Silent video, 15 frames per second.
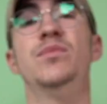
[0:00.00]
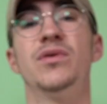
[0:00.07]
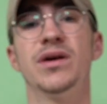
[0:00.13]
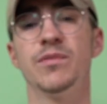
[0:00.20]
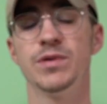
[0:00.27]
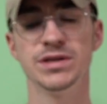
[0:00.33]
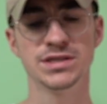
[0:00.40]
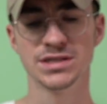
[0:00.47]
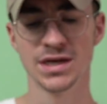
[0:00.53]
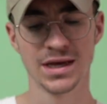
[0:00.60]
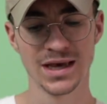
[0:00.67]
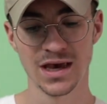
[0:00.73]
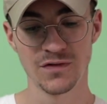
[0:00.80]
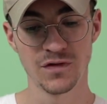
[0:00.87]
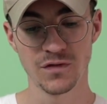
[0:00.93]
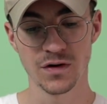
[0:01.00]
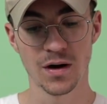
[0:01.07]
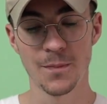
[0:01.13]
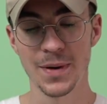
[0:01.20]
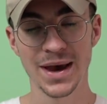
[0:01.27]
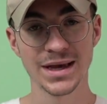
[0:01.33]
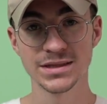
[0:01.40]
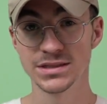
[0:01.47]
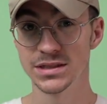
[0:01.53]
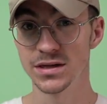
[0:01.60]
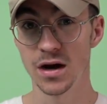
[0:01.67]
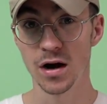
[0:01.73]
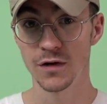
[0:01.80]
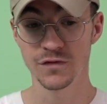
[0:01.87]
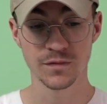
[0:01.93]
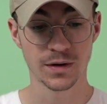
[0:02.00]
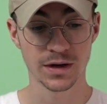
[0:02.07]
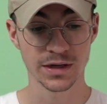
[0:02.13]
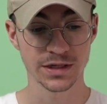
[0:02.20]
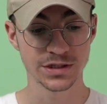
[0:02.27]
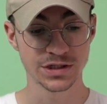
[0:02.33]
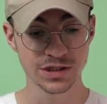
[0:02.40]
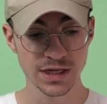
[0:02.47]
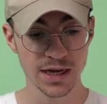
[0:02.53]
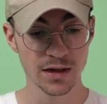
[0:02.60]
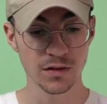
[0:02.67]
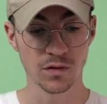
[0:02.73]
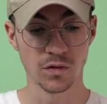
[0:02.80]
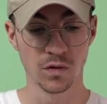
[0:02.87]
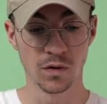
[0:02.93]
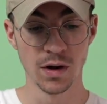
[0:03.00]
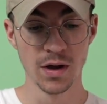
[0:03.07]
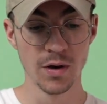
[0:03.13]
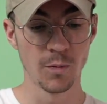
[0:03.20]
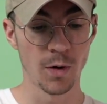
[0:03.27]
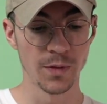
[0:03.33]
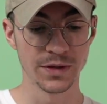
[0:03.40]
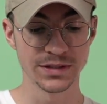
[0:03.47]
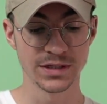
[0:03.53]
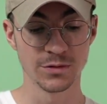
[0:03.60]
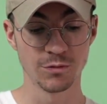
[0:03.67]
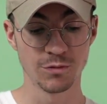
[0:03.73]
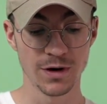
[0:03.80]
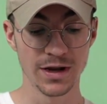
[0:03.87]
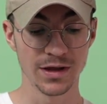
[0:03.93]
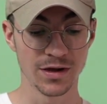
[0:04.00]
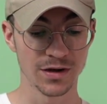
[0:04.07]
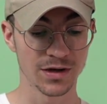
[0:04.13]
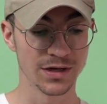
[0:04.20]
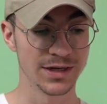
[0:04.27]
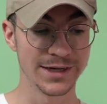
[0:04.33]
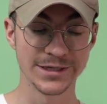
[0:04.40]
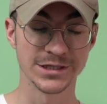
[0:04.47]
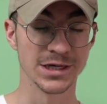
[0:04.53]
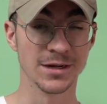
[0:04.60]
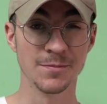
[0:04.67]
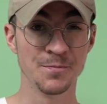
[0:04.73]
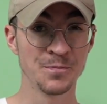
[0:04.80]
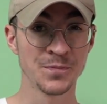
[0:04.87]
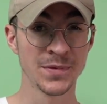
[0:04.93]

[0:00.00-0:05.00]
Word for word: Boy, which if you've got a painted aftermarket shell or one that's in really good condition,